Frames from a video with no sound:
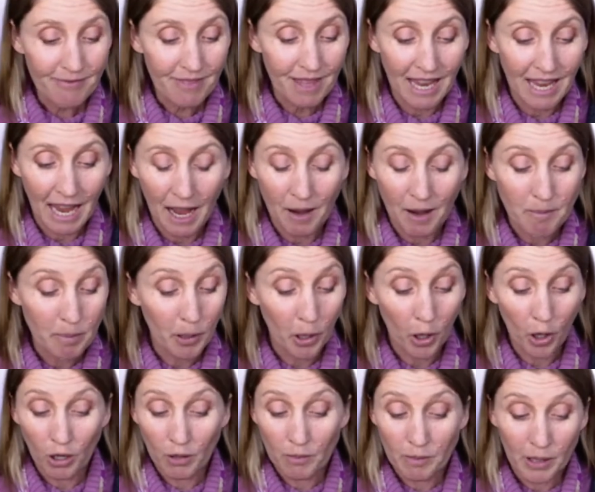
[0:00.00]

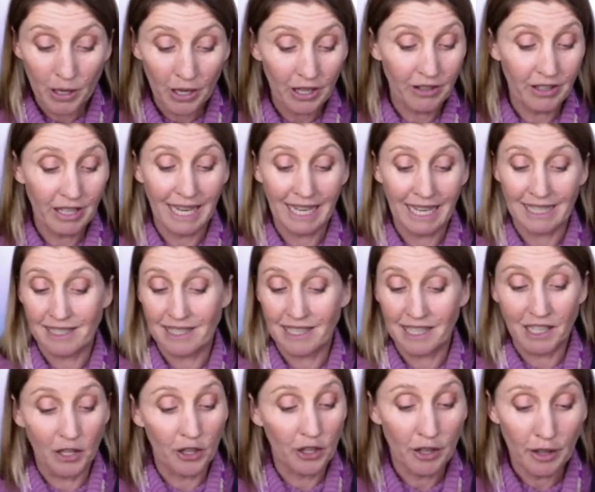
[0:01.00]
probiotics, the
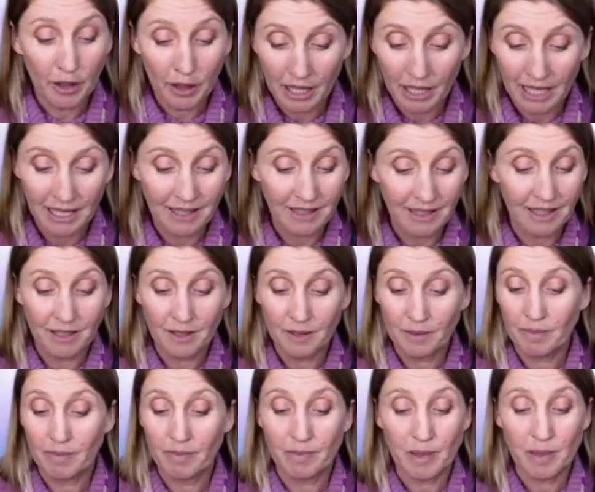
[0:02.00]
earthing, the
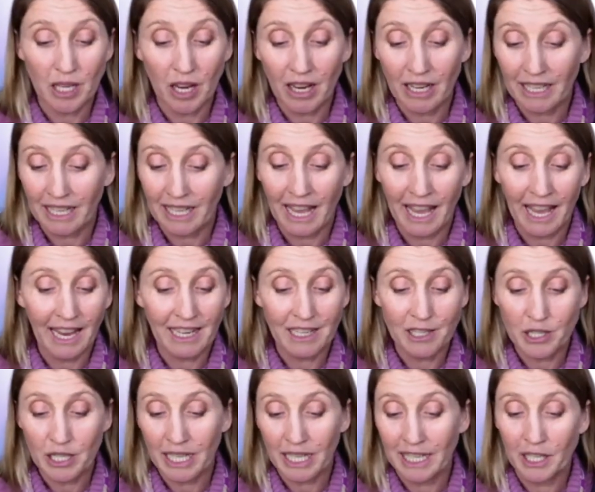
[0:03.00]
Psych-K,
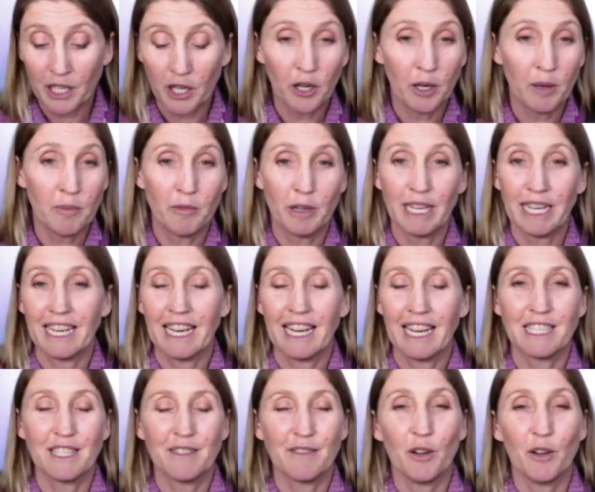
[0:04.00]
genome,
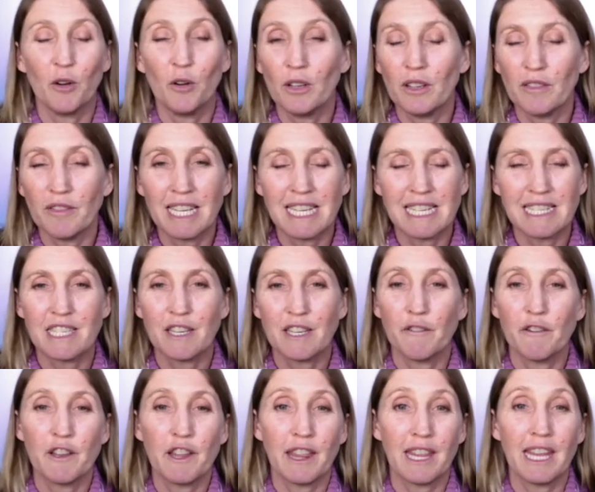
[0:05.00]
all these different
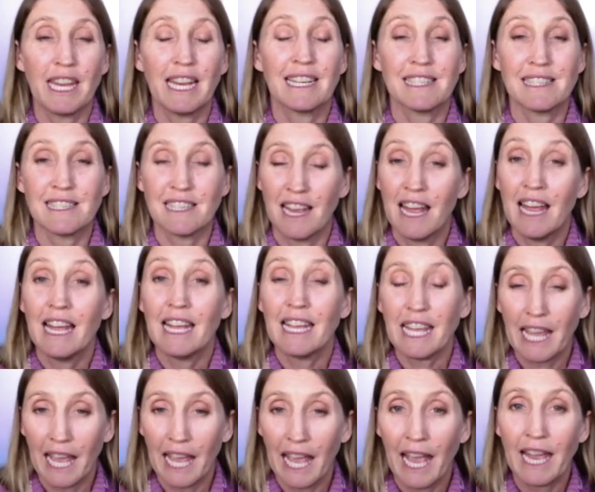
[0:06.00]
things
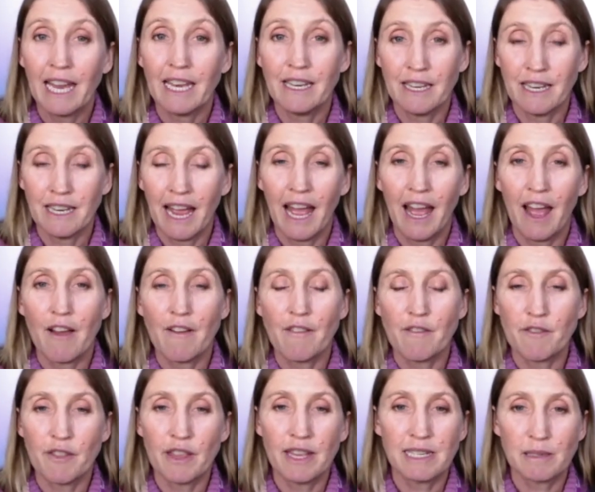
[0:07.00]
can
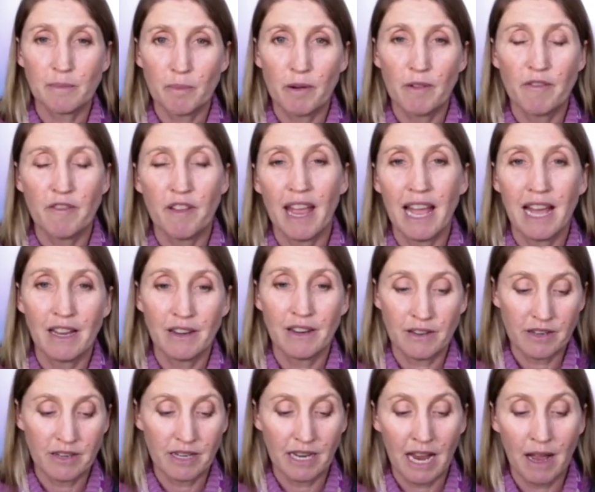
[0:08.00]
have these profound
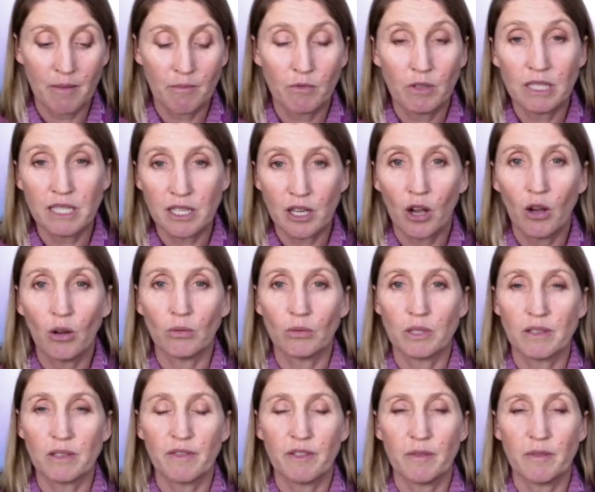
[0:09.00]
results for